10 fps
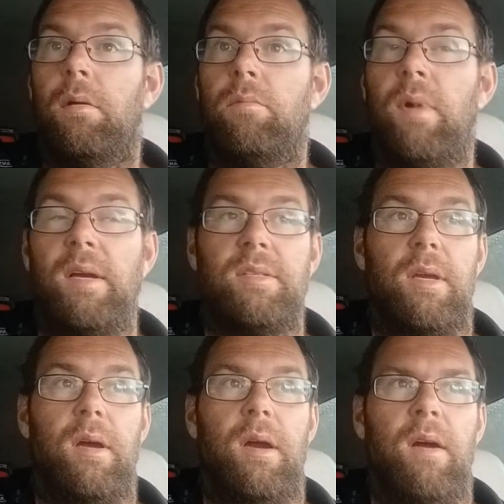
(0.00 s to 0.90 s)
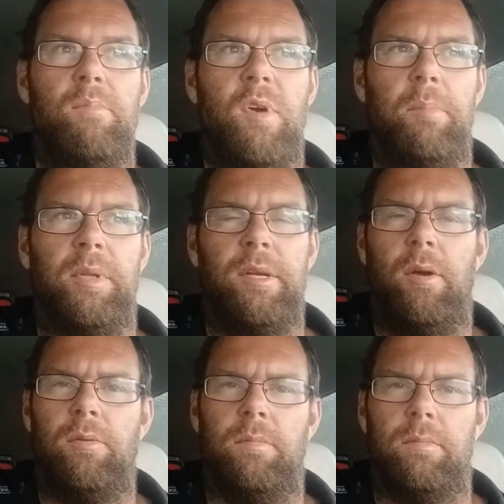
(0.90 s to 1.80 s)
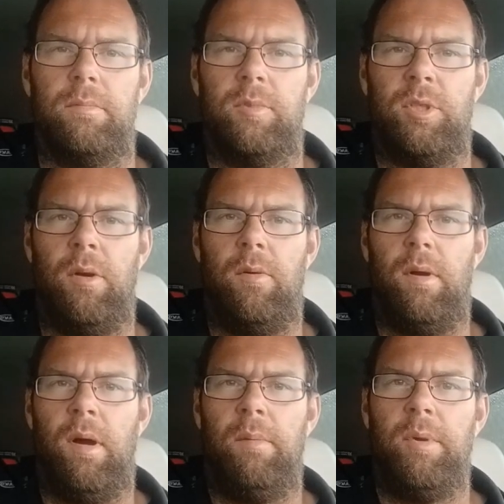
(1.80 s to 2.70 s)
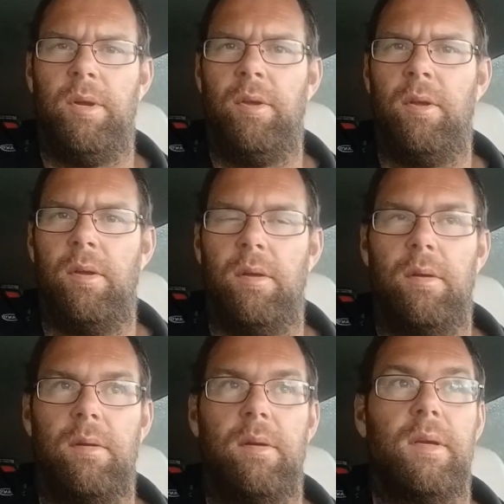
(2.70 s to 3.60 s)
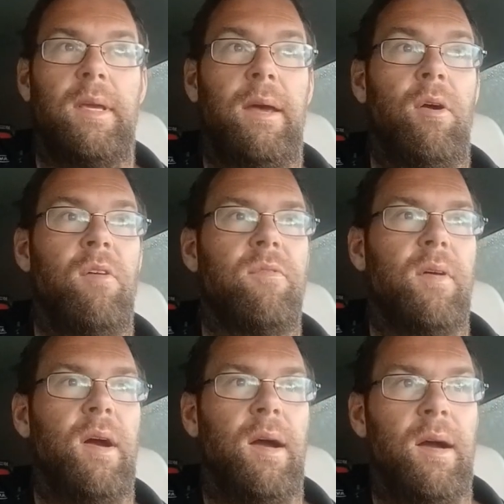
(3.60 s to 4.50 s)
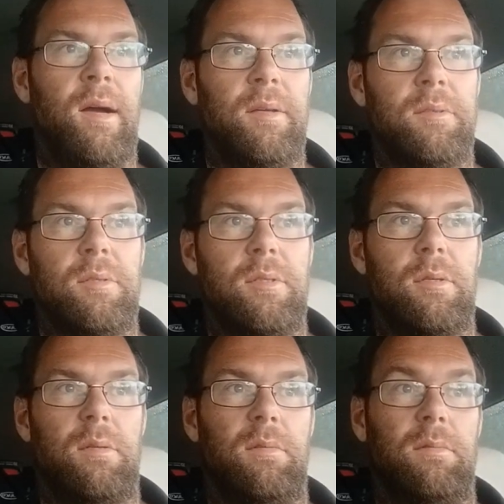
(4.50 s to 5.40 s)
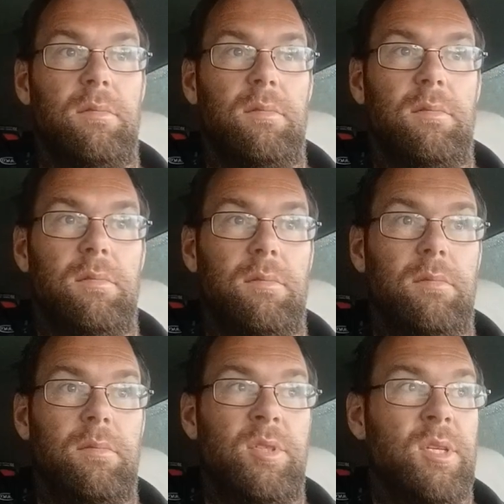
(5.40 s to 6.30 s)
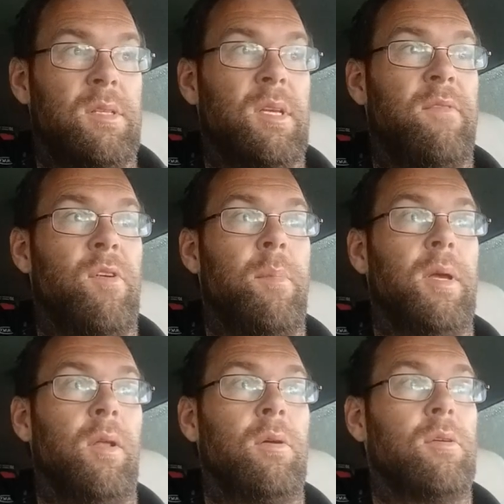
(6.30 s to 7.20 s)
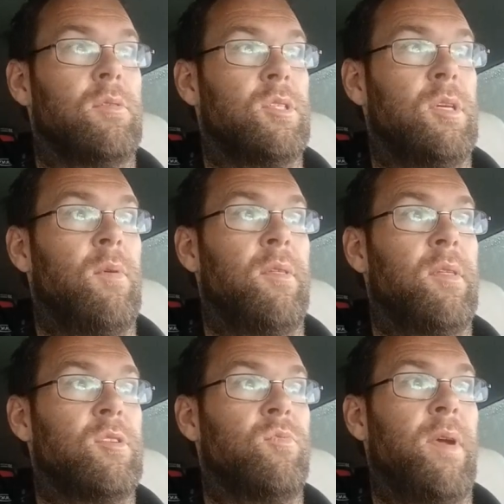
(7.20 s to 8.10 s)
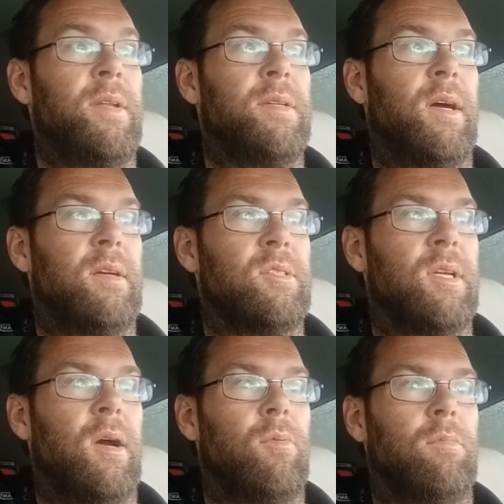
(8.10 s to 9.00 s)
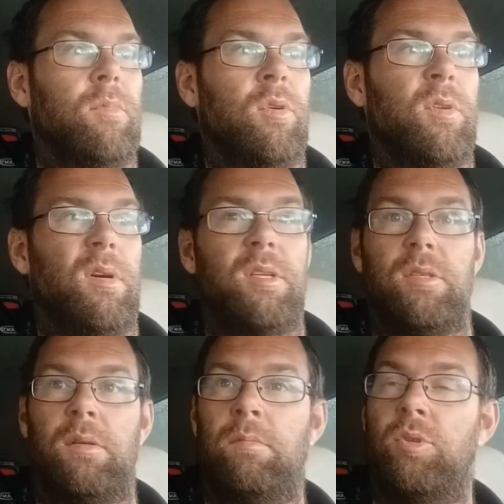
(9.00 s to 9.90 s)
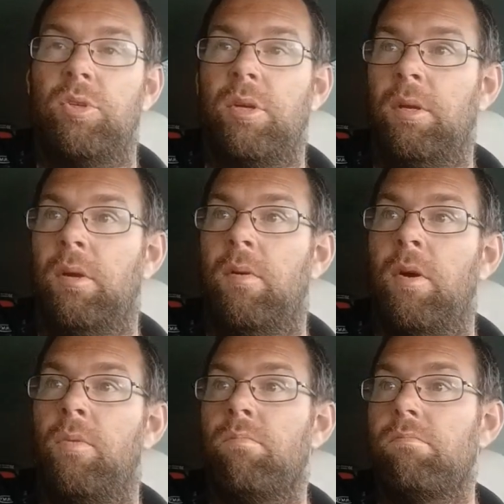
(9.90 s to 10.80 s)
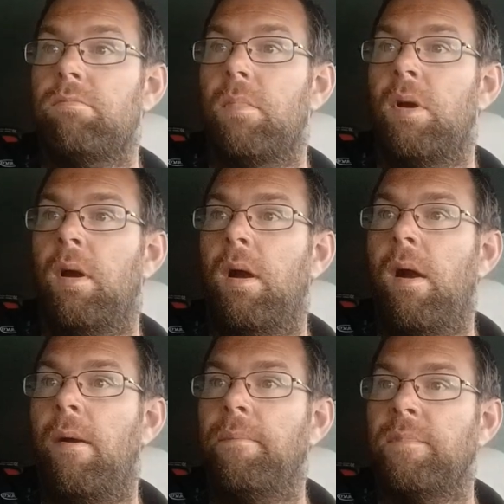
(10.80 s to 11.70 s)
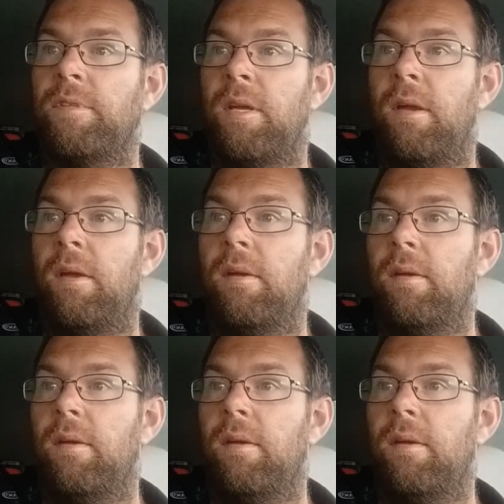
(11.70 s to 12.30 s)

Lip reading: right, I'm rambling on, so I'm gonna get off and sit here for a bit longer and see whether this rain dies down. Otherwise I'm just gonna go home. And